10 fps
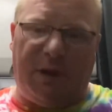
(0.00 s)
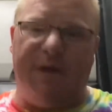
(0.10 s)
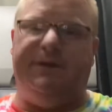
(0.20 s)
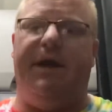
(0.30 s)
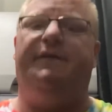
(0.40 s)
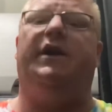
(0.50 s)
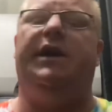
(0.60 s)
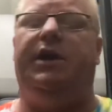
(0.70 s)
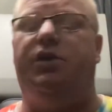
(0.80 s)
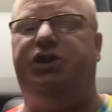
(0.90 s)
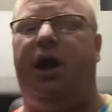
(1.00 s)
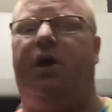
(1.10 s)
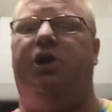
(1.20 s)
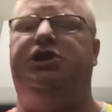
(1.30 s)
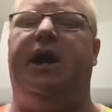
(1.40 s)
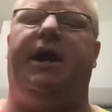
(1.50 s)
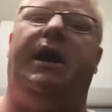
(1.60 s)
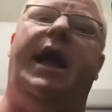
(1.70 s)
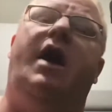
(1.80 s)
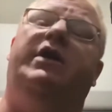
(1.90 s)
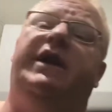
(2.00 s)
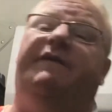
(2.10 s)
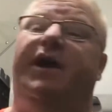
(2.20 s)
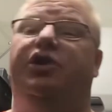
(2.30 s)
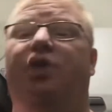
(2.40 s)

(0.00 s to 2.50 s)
Definitely go check her channel out. If I knew